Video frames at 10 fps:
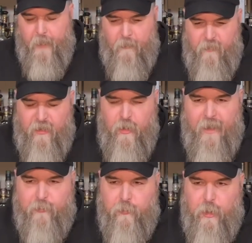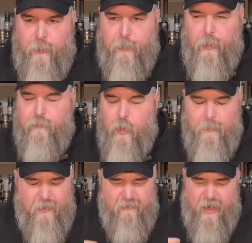They do have some good proof to them.
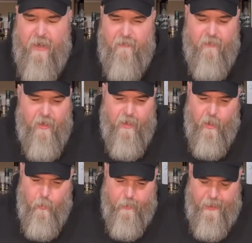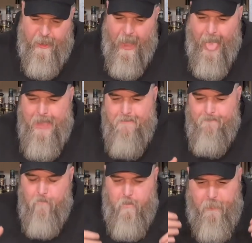They're very, very oaky,
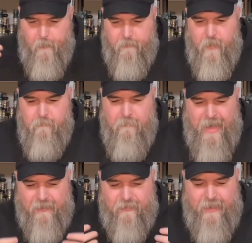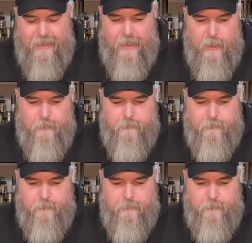musty.